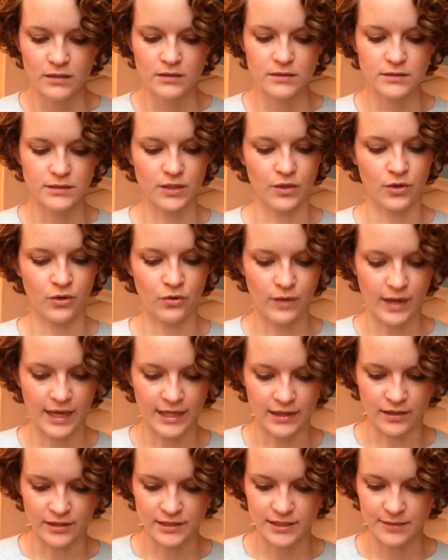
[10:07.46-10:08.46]
So I
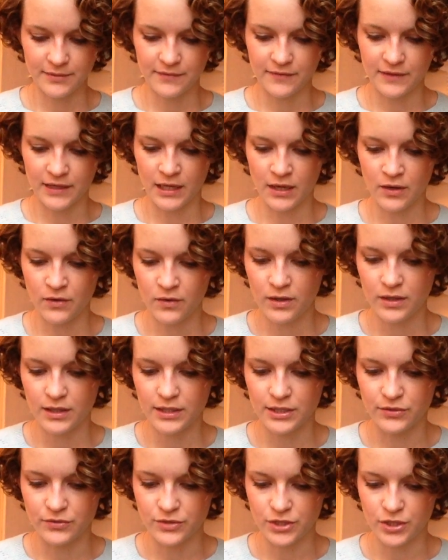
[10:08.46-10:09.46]
looked up a video
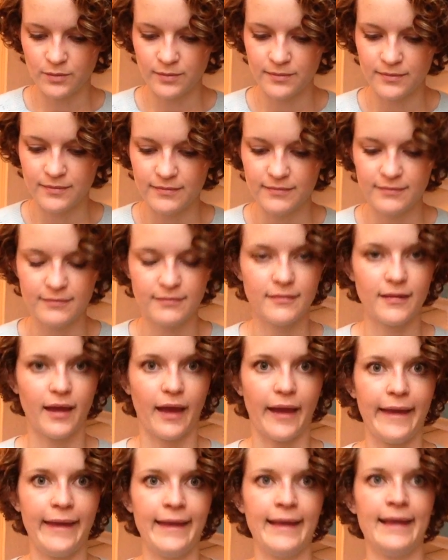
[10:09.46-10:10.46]
on YouTube,
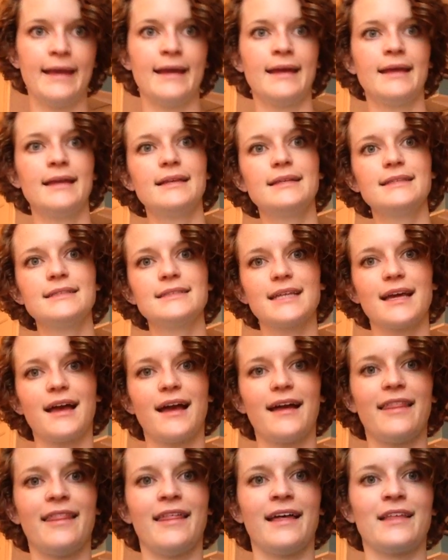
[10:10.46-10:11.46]
and
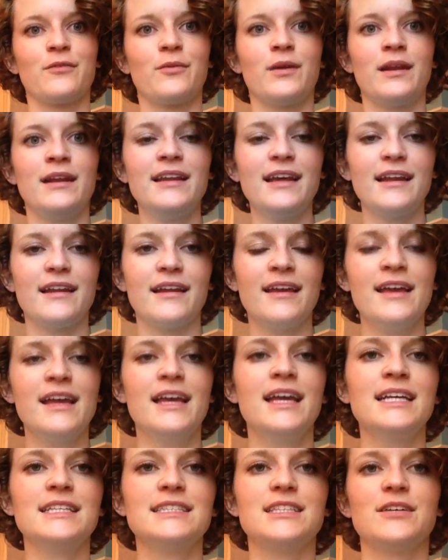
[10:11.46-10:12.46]
that's what I did.
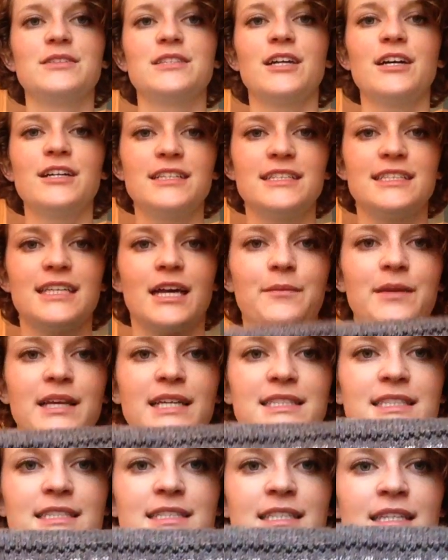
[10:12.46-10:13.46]
So it's hard to tell
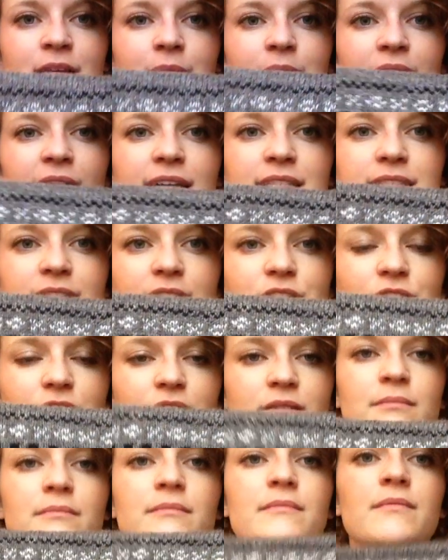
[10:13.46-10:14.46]
because it's in the black
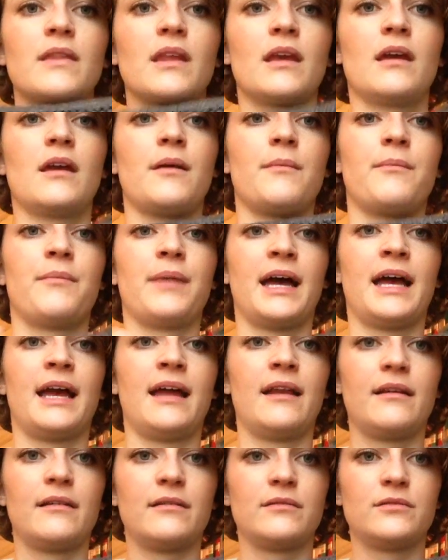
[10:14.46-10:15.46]
section,
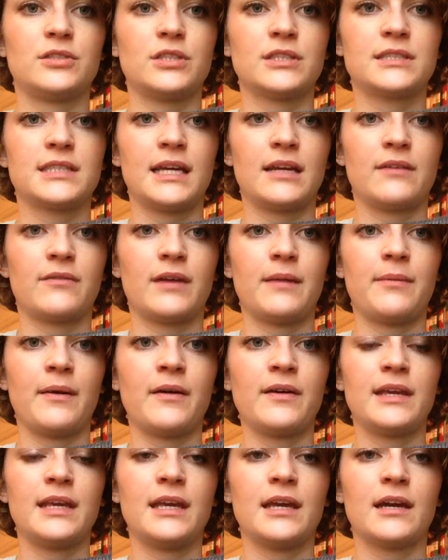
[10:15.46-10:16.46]
but just like right
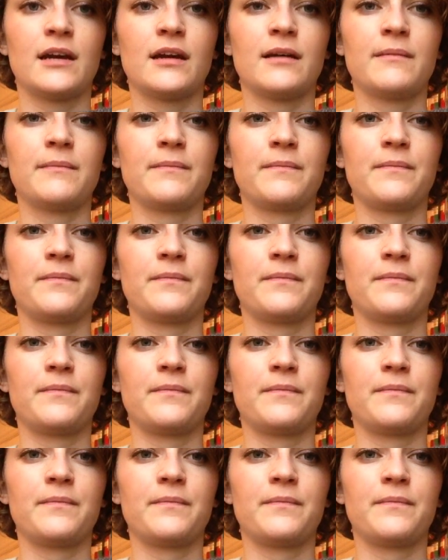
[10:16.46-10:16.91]
about here,